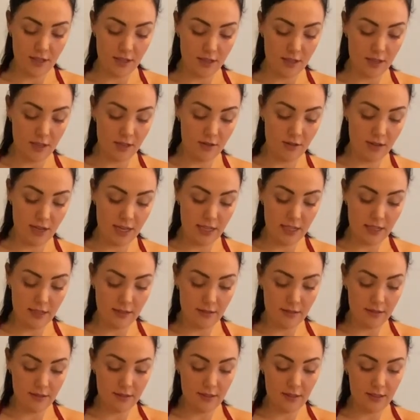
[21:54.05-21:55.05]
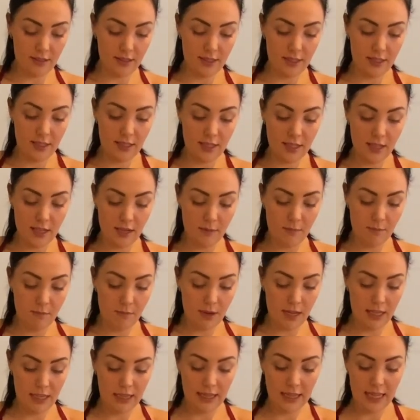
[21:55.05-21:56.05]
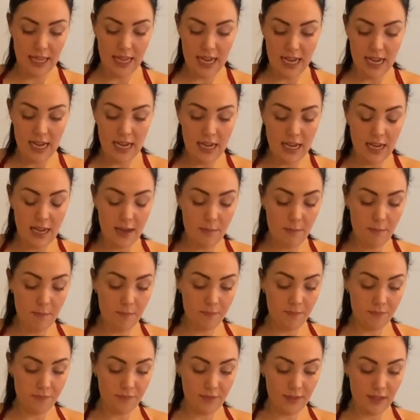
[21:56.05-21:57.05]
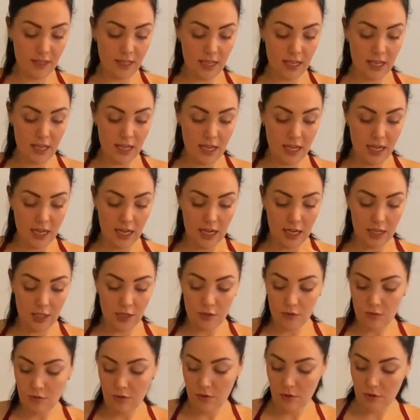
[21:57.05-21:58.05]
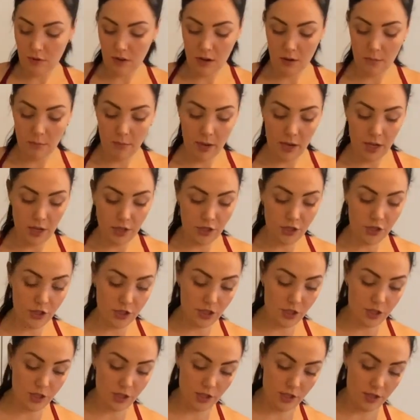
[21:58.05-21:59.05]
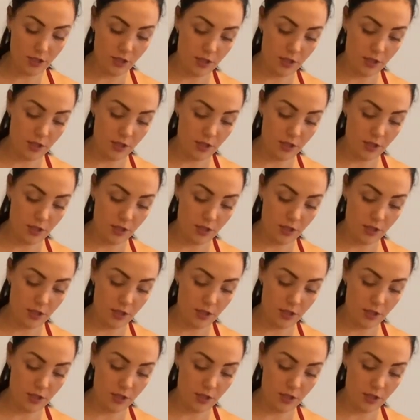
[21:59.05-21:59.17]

Alright, some lime. I don't know how much.